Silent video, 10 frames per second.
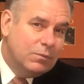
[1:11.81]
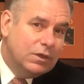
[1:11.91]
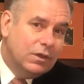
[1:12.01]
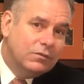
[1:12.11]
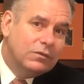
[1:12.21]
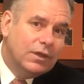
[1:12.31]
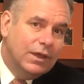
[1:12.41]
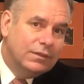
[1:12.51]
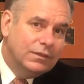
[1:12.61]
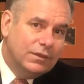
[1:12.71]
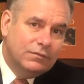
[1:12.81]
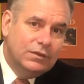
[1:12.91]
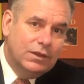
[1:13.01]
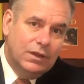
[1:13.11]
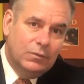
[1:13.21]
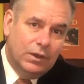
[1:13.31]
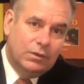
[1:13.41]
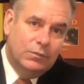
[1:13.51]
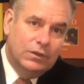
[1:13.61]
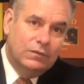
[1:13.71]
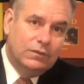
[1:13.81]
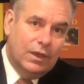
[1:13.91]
Because of that, the FDA recommends